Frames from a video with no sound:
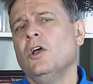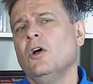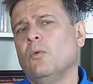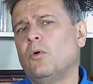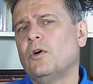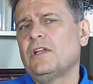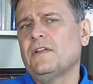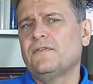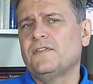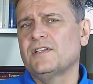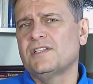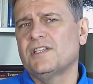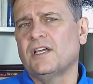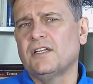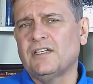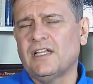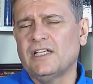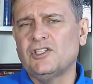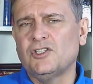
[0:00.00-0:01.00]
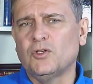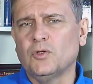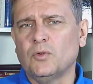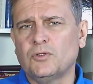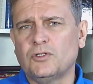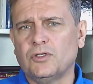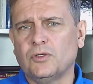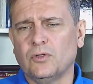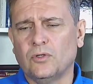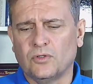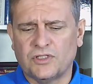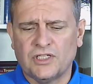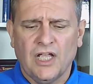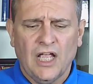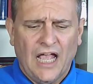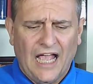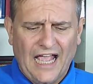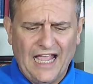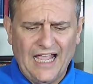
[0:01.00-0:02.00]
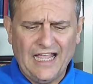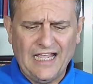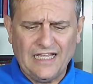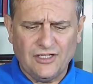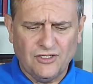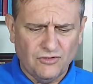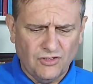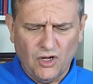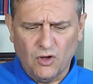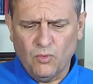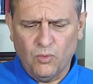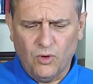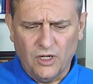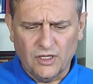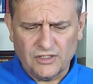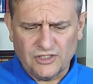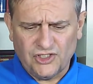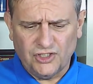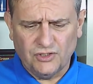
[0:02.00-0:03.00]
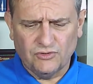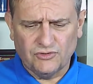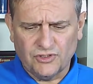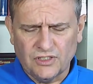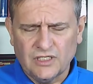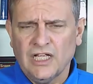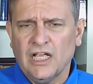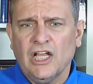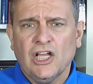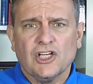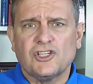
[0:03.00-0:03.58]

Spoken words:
What if the Sunday school taught, hey, you know what, children,